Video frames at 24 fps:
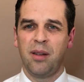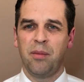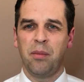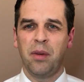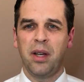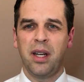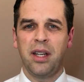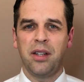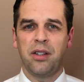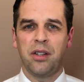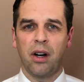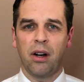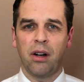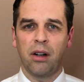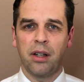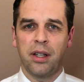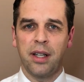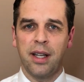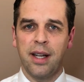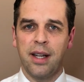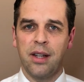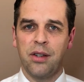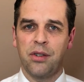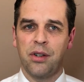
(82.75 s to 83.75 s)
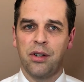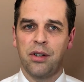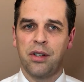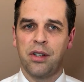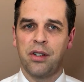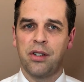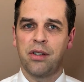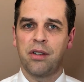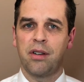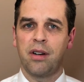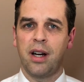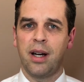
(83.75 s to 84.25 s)
Many dark days are
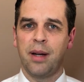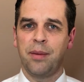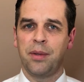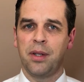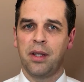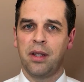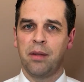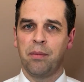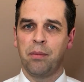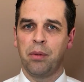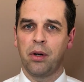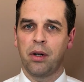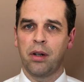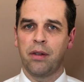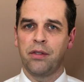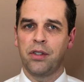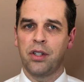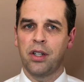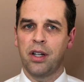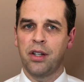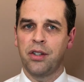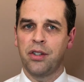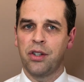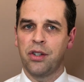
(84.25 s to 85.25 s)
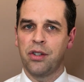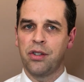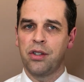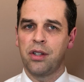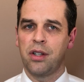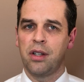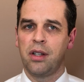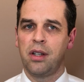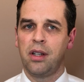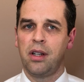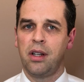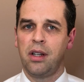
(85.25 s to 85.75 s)
described in the book of
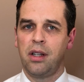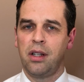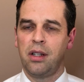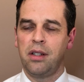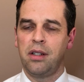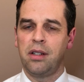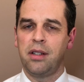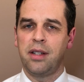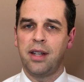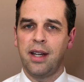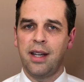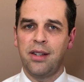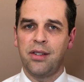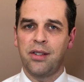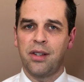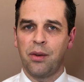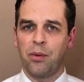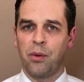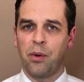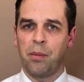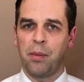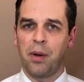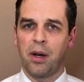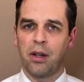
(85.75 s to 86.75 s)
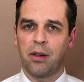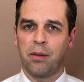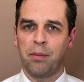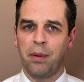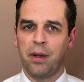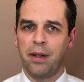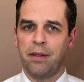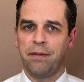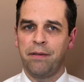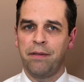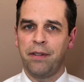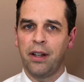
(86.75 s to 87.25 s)
Judges, days that were marked
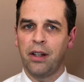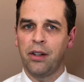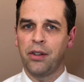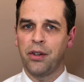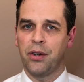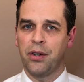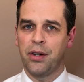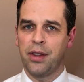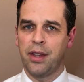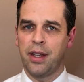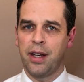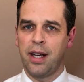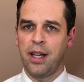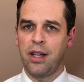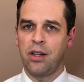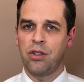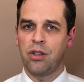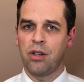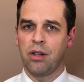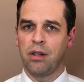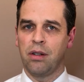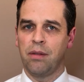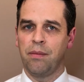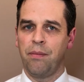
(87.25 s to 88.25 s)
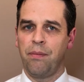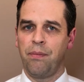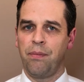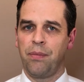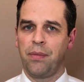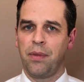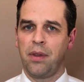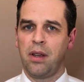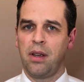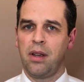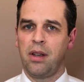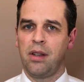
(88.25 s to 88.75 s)
by failure in the nation.
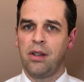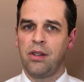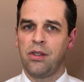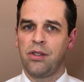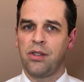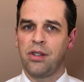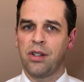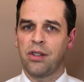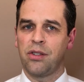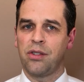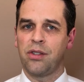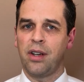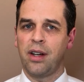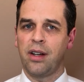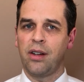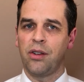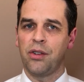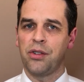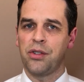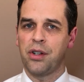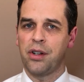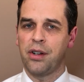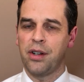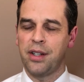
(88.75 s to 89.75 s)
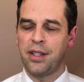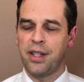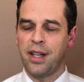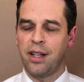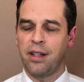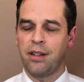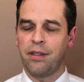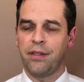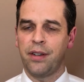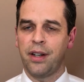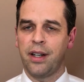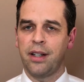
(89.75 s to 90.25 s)
Six cycles are
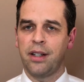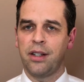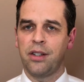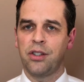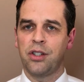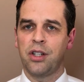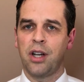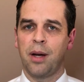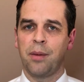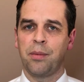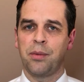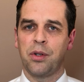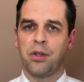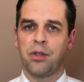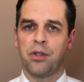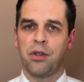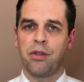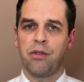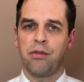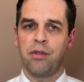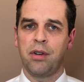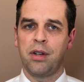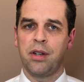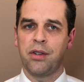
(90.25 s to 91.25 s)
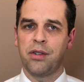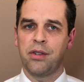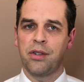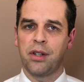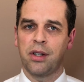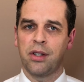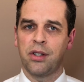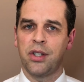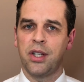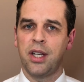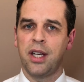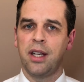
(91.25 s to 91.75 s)
identified in chapters 3 to
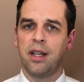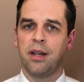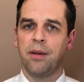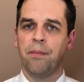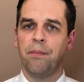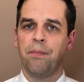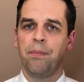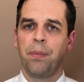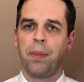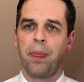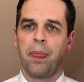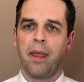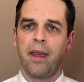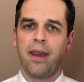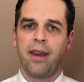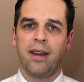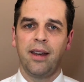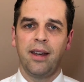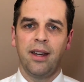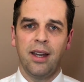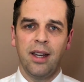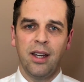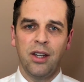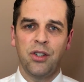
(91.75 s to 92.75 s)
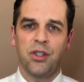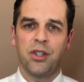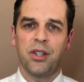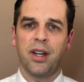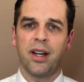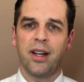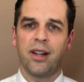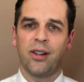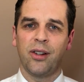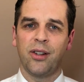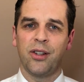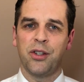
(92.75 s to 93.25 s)
16. Each
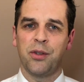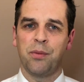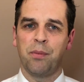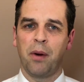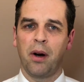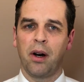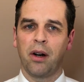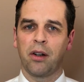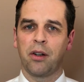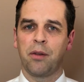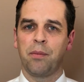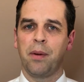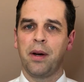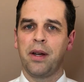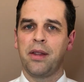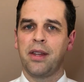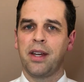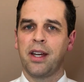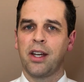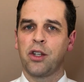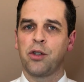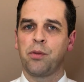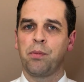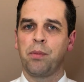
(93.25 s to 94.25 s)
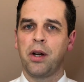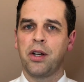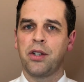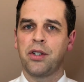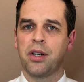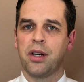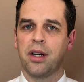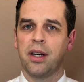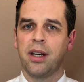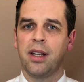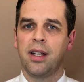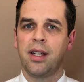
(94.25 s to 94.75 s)
cycle is marked by the
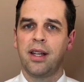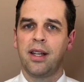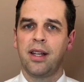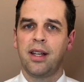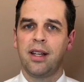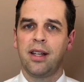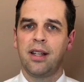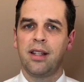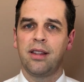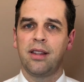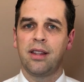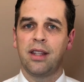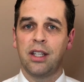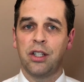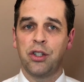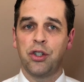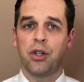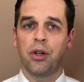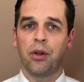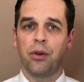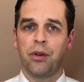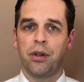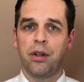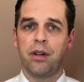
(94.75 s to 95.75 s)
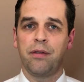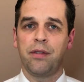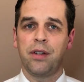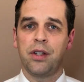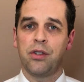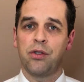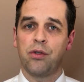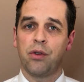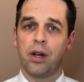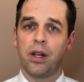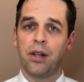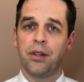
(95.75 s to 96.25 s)
expression, The children of
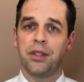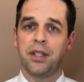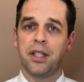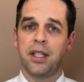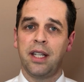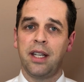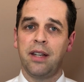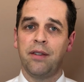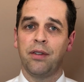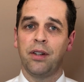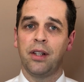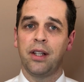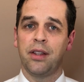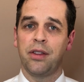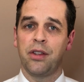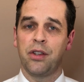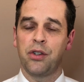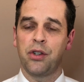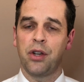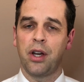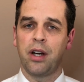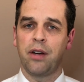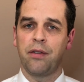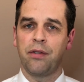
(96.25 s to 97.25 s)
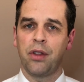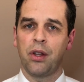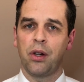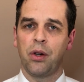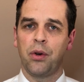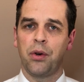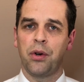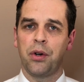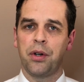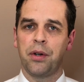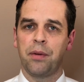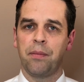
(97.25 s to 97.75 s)
Israel did evil in the sight of the
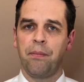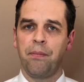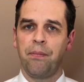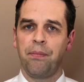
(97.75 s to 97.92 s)
Lord.